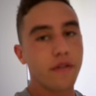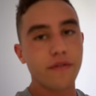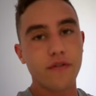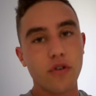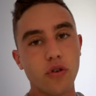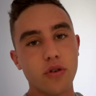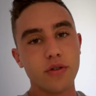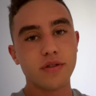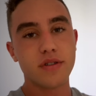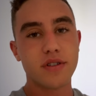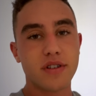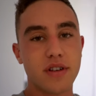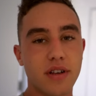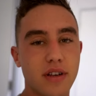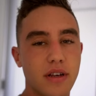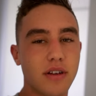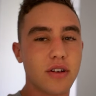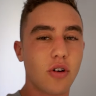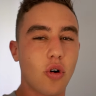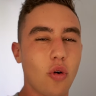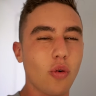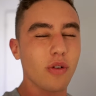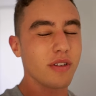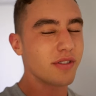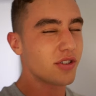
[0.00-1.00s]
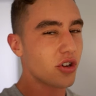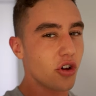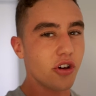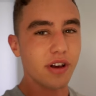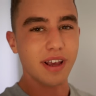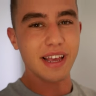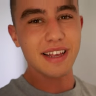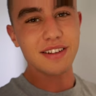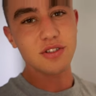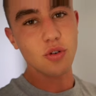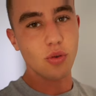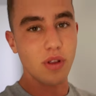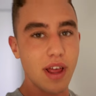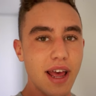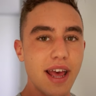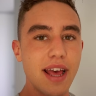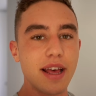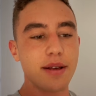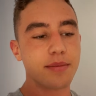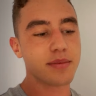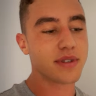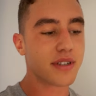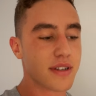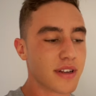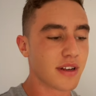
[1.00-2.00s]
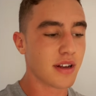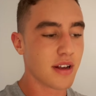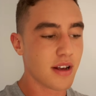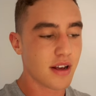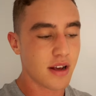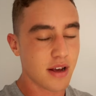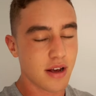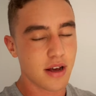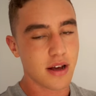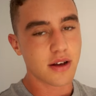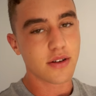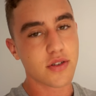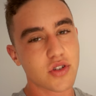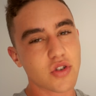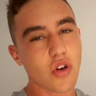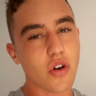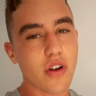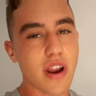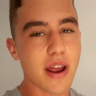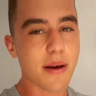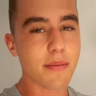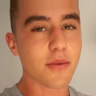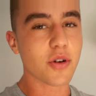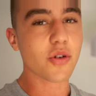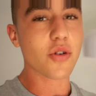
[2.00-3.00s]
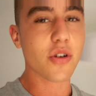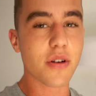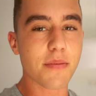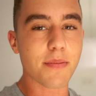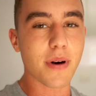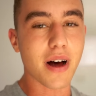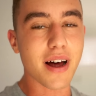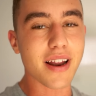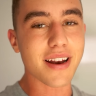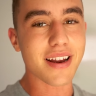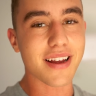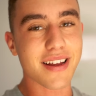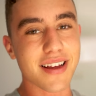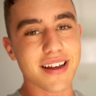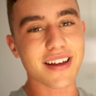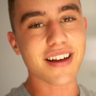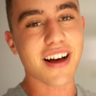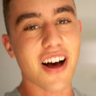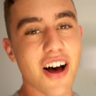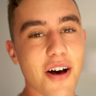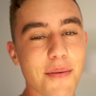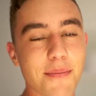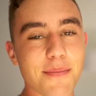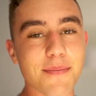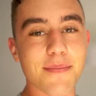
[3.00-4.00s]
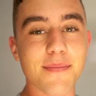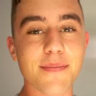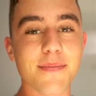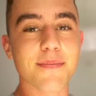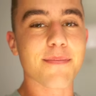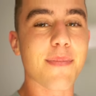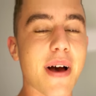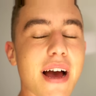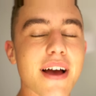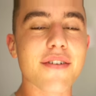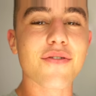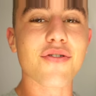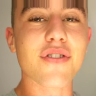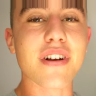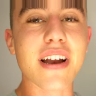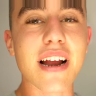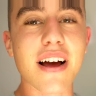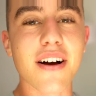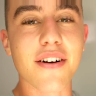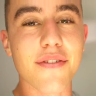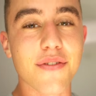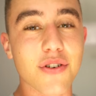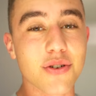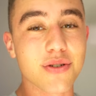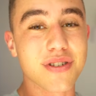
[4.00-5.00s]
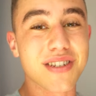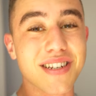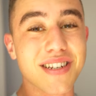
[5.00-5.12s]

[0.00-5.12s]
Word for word: the foods, all the turkeys, all the hams. So damn good, but I'm paying for it now. I feel